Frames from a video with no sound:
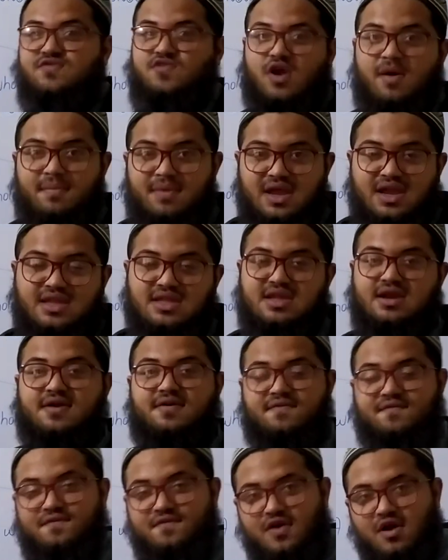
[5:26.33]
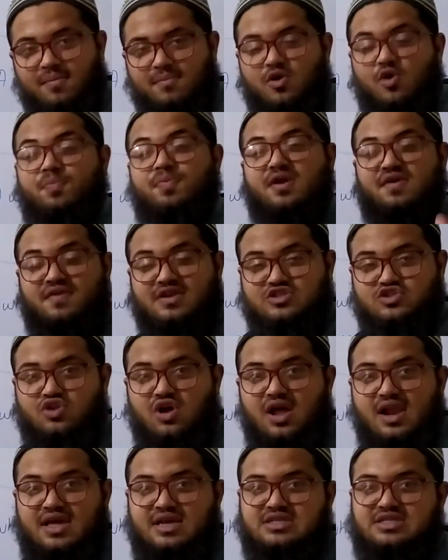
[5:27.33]
from inter, from your previous
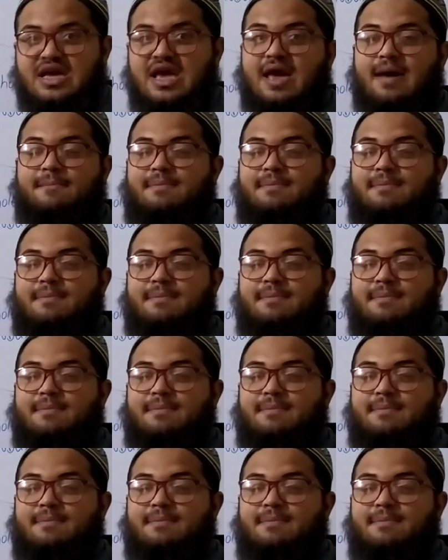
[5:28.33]
knowledge,